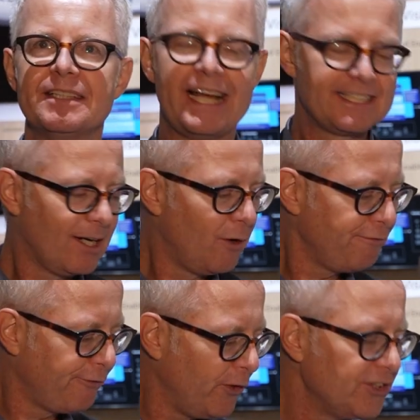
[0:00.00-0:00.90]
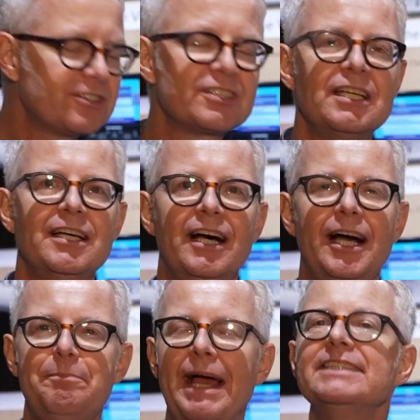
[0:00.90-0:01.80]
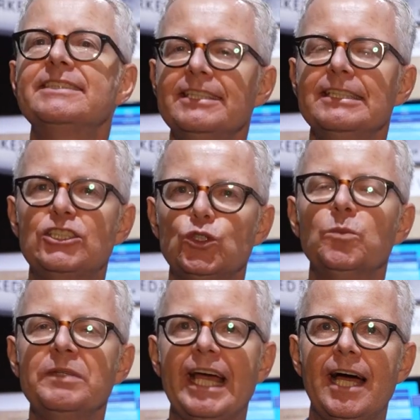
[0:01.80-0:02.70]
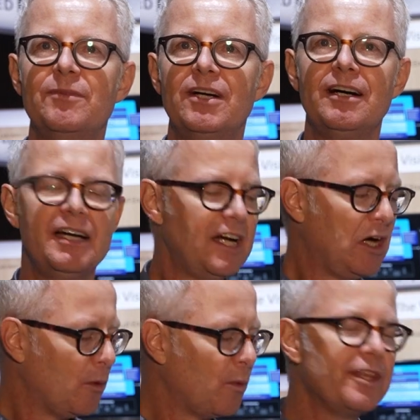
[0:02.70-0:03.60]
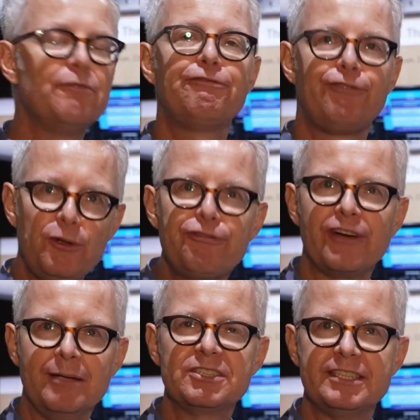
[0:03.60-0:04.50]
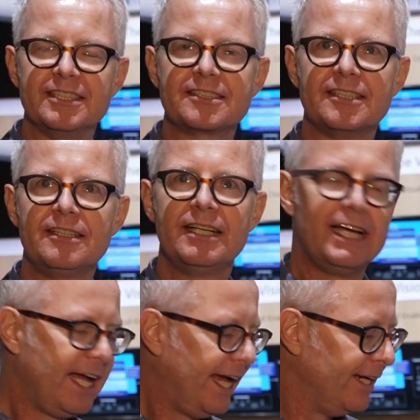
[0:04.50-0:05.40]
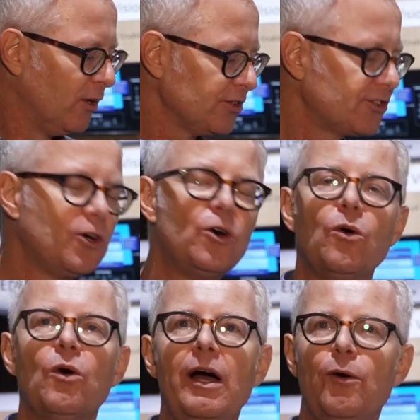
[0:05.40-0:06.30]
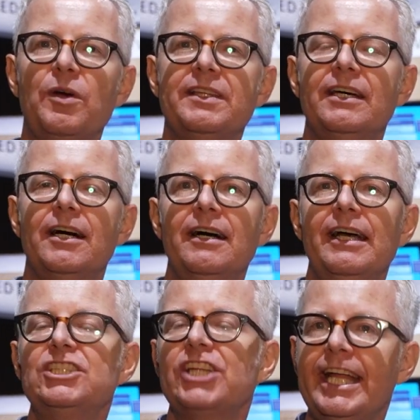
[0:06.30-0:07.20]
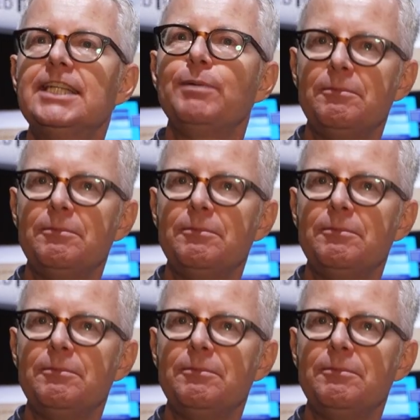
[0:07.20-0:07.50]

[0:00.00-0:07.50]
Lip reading: That's our first pan-tilt zoom camera with a full-frame sensor and also with a changeable